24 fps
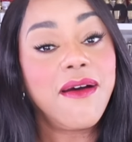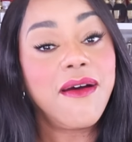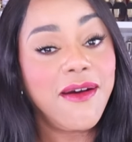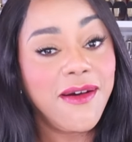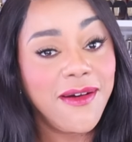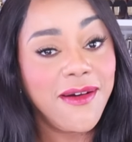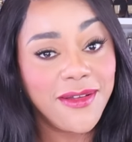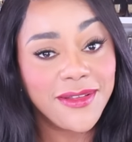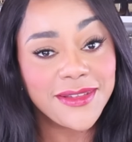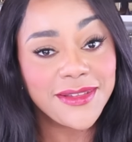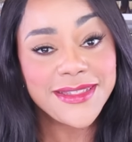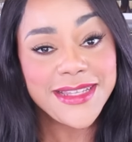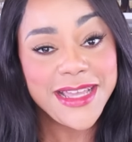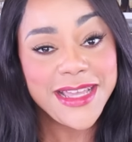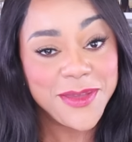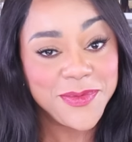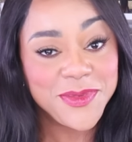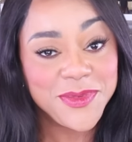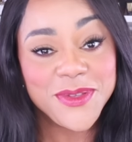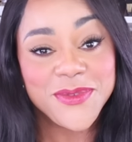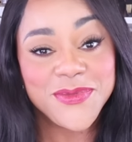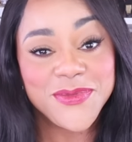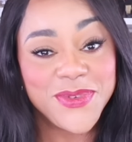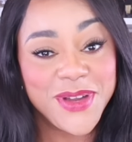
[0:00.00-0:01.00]
all
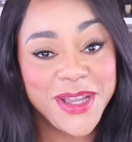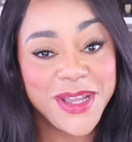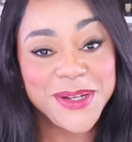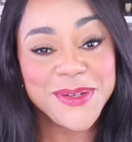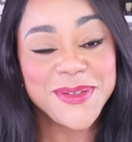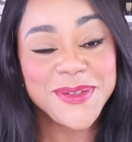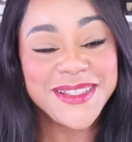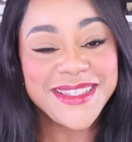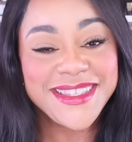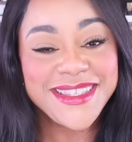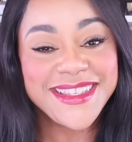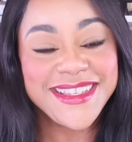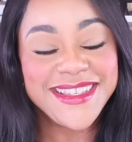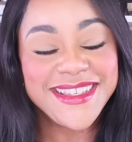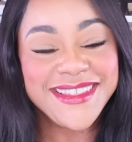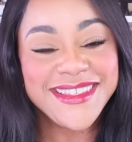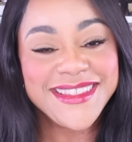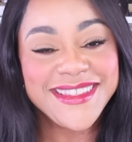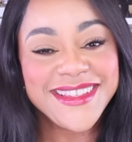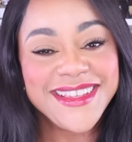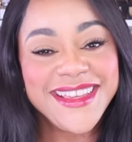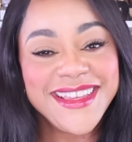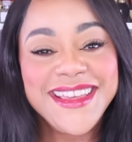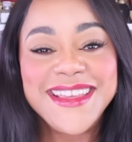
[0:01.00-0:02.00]
types of
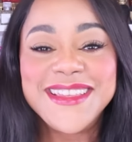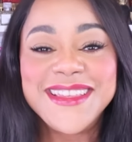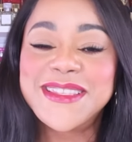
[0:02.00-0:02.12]
fragrances.